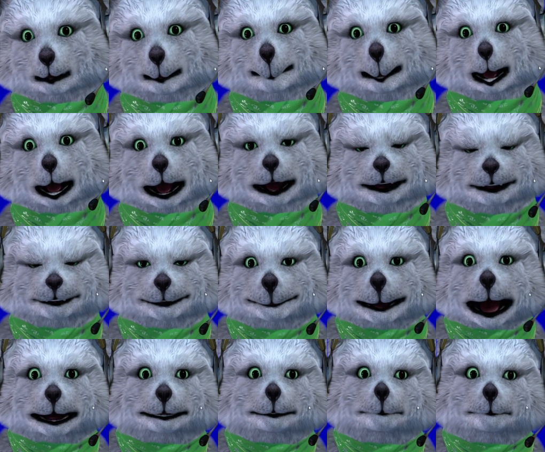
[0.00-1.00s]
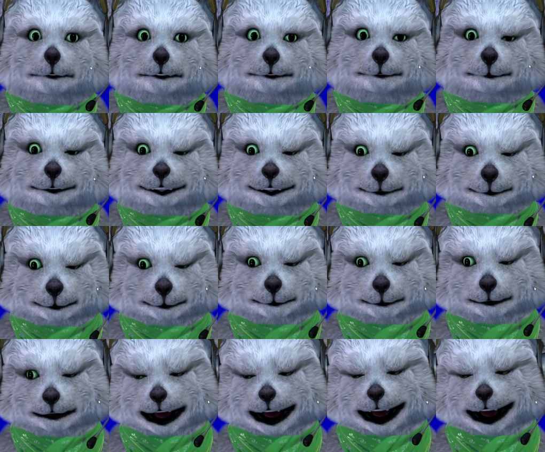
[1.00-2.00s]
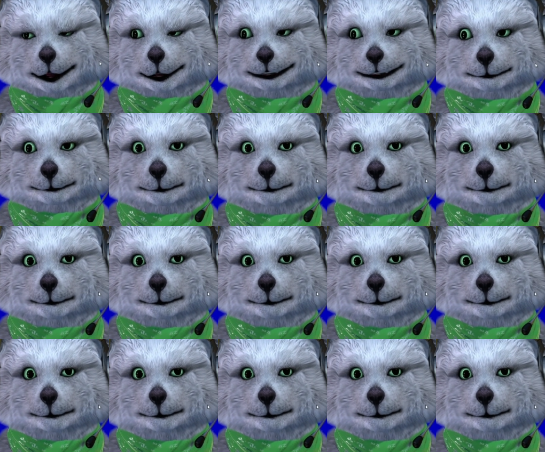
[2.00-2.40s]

go out as an output. And